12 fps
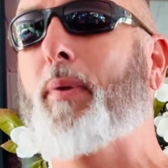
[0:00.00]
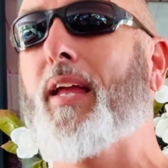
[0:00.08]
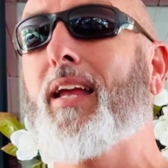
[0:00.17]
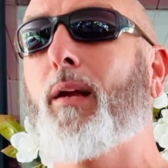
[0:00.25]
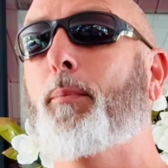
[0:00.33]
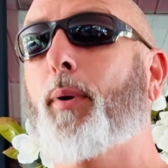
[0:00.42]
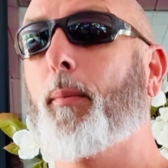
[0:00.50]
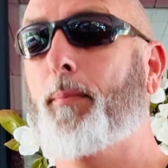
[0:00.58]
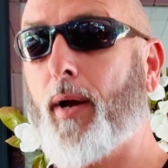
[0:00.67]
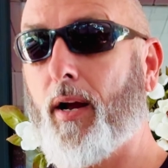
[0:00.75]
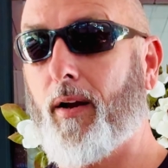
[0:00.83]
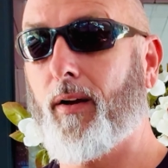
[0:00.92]
being
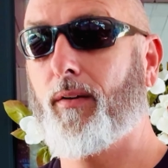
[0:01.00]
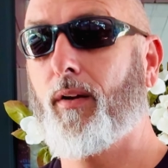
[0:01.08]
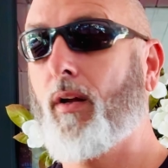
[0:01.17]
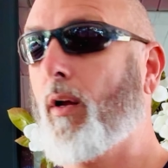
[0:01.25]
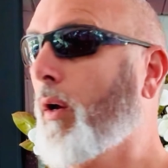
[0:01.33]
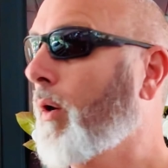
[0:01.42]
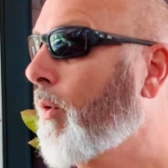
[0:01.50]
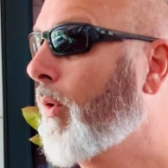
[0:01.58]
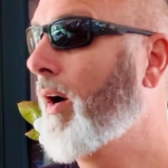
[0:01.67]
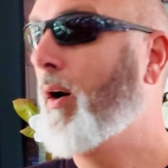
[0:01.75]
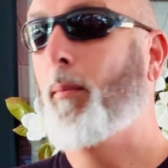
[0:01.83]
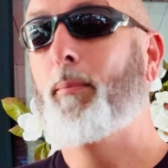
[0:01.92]
prepared.
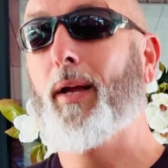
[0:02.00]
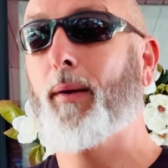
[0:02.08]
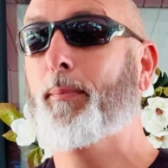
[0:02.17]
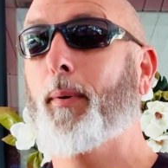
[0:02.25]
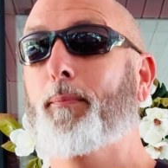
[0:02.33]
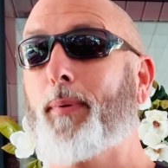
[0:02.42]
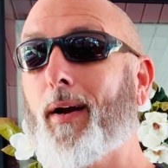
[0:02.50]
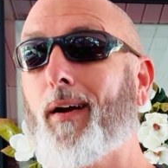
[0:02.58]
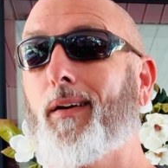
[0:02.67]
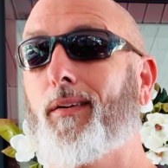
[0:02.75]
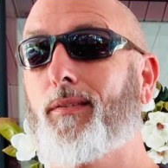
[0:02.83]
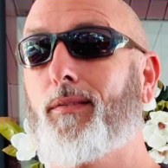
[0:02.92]
Well, being
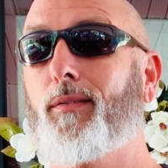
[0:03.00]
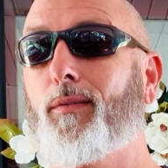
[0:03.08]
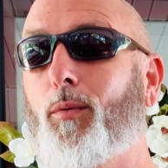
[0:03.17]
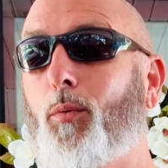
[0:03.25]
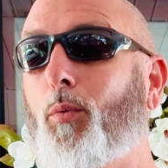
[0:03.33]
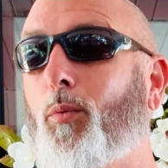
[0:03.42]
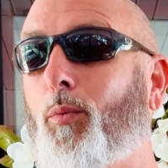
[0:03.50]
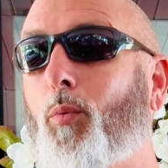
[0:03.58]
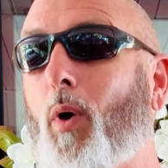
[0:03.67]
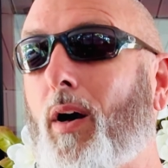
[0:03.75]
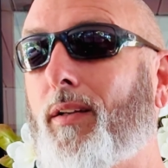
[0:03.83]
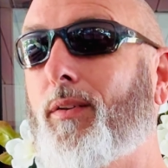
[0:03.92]
prepared
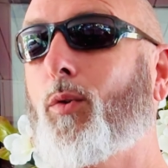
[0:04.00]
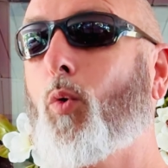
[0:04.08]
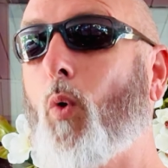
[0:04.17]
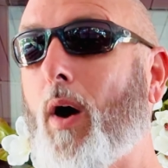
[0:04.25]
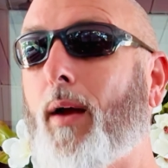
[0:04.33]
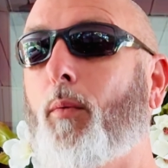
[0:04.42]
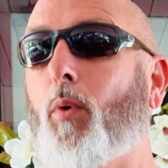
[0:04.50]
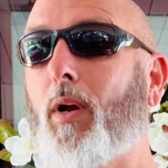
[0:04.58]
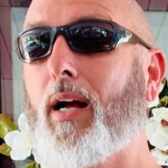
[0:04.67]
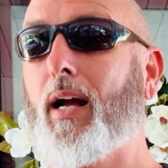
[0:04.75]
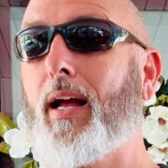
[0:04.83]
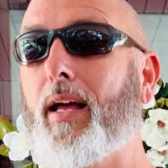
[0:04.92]
wasn't quite what
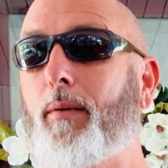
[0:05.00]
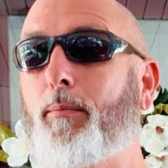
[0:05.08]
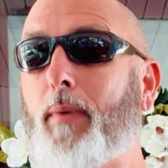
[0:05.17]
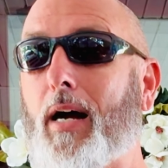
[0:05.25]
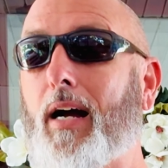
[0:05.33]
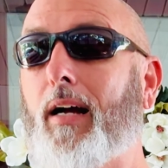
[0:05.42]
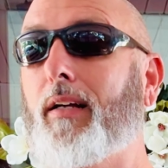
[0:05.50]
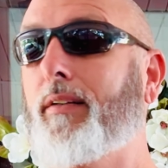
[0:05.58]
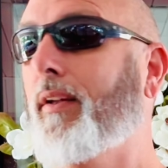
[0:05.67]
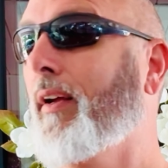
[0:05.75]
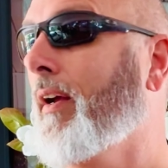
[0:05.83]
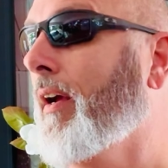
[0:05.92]
I had in
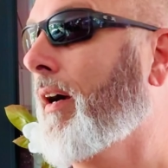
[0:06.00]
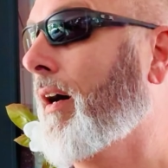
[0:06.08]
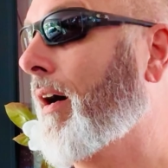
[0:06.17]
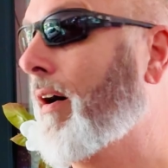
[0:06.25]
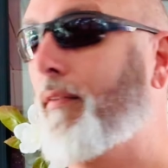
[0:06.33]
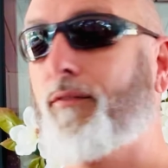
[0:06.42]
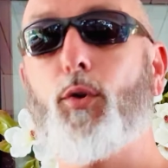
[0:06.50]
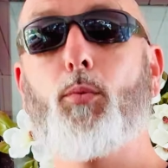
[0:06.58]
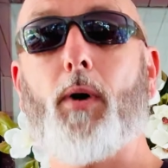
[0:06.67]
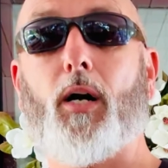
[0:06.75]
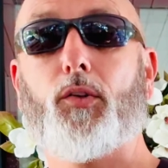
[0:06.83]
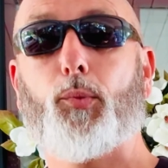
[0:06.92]
mind a few
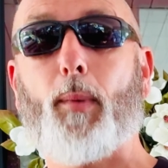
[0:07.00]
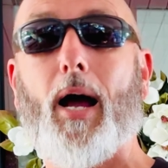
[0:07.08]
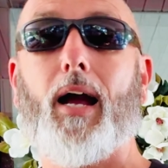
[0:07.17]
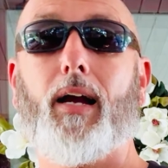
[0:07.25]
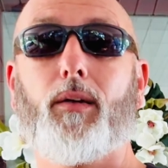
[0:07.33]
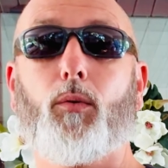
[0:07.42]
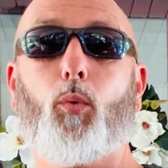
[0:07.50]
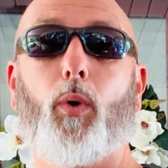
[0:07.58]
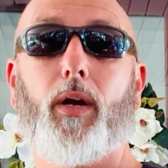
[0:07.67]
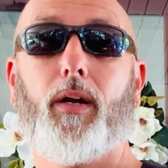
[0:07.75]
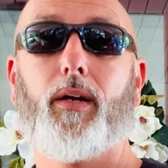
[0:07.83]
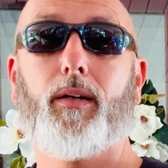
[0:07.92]
months back
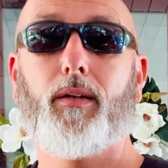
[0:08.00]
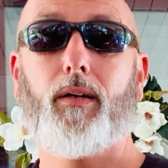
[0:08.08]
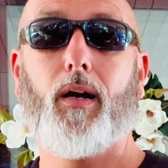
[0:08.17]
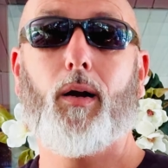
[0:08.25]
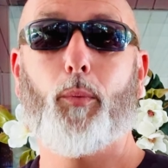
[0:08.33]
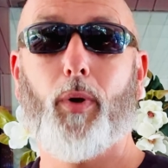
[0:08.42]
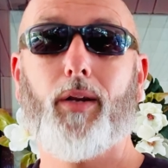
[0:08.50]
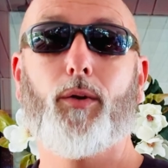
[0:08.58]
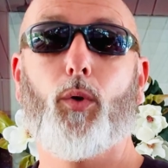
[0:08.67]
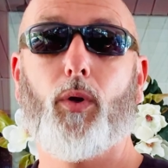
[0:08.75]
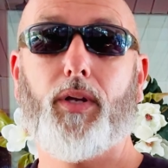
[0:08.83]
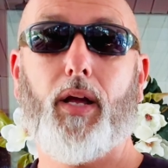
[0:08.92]
when I run
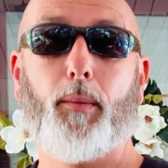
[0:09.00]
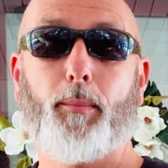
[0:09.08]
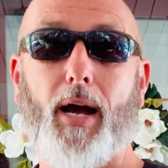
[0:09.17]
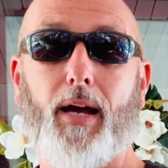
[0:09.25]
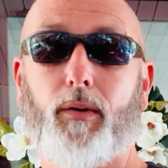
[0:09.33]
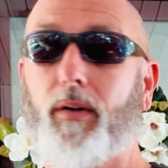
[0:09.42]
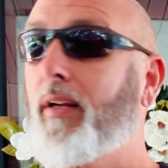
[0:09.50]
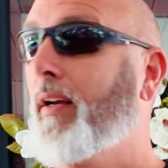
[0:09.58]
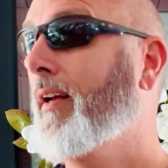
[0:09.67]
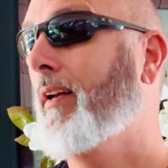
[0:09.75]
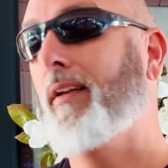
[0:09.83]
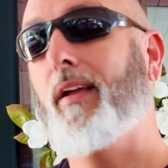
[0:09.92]
into a dead battery.
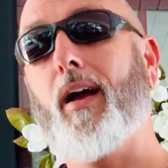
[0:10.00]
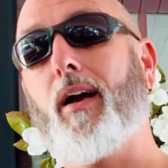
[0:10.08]
Yeah,